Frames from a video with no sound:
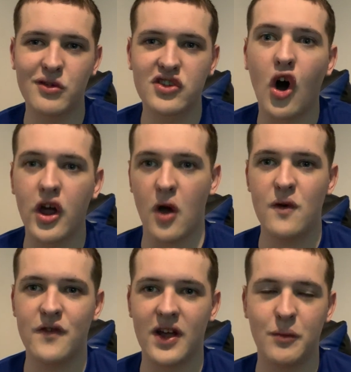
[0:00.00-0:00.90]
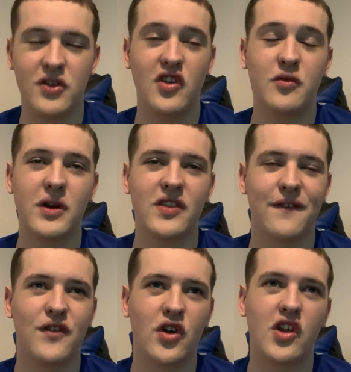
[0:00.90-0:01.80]
tie over. As soon as we got the
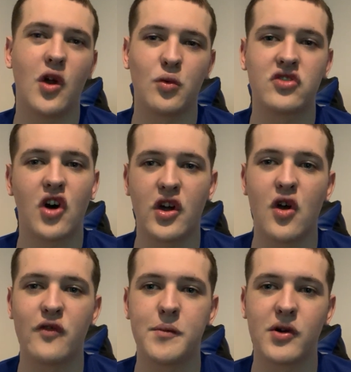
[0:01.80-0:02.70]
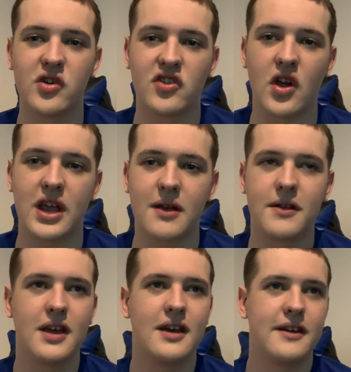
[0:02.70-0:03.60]
third goal, it was tie over because, like,
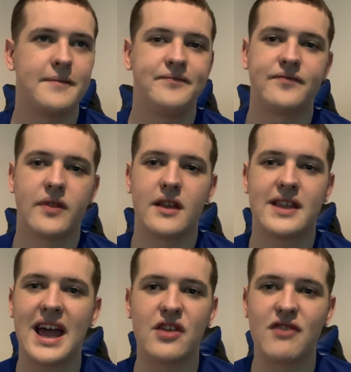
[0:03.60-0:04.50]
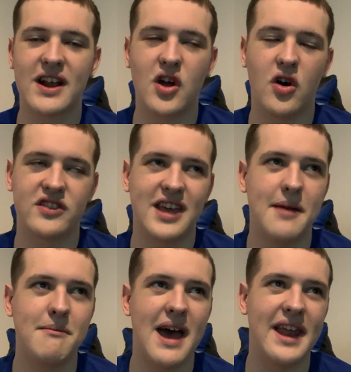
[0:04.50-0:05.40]
they had a red card,
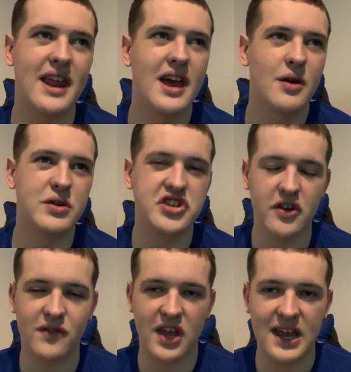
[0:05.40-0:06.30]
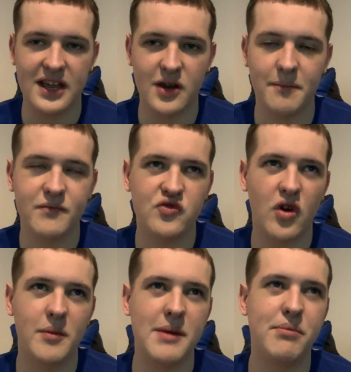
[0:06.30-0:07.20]
10 men. We should have taken them. Do you know
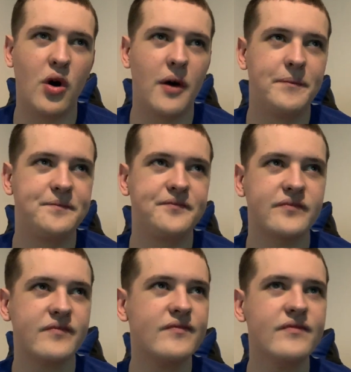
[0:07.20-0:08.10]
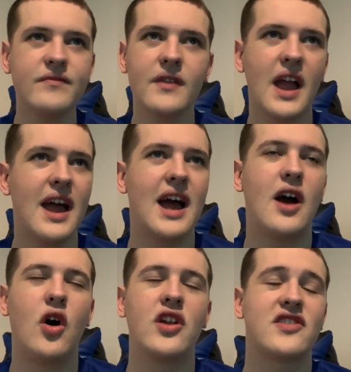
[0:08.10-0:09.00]
what I mean? But
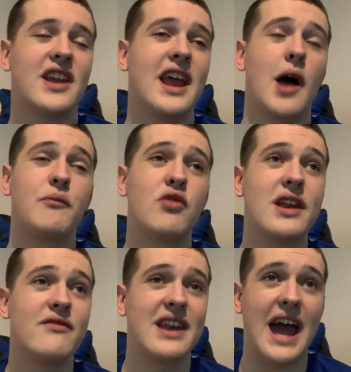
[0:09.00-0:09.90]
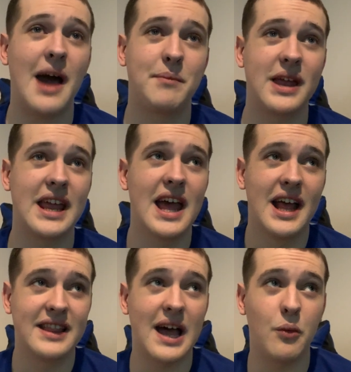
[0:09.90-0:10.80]
honestly, I'm really, really happy
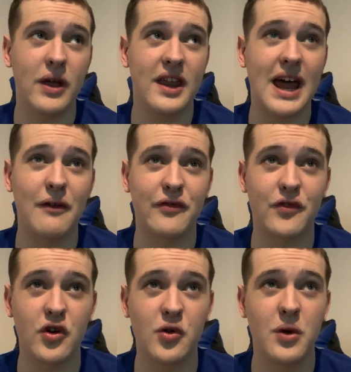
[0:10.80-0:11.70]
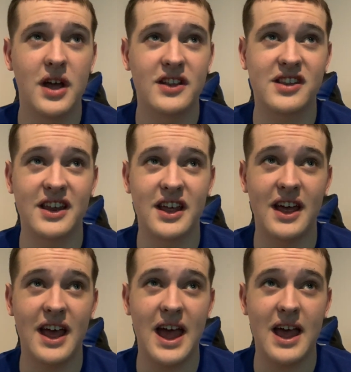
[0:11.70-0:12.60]
that we are now through to the